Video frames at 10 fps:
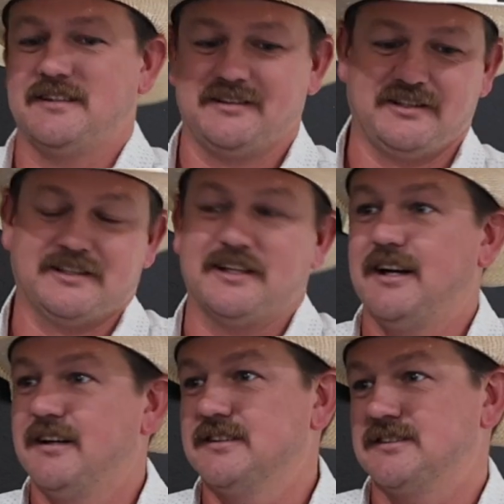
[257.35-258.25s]
and then you had the
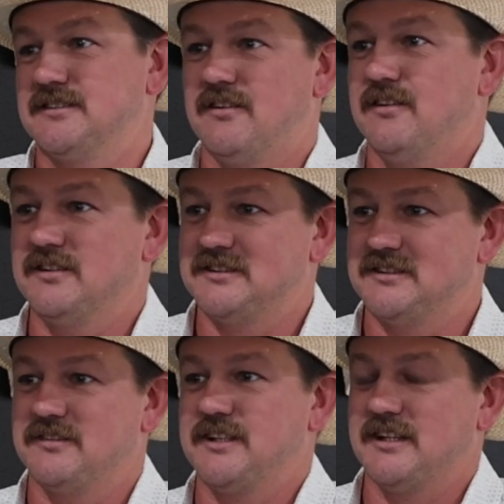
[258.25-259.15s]
Herrons, the Gardners,
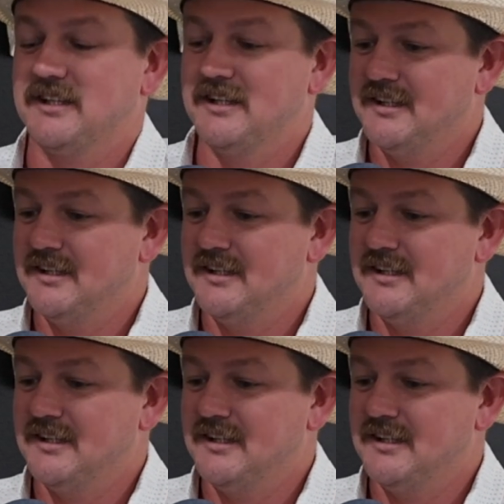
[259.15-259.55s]
and everything.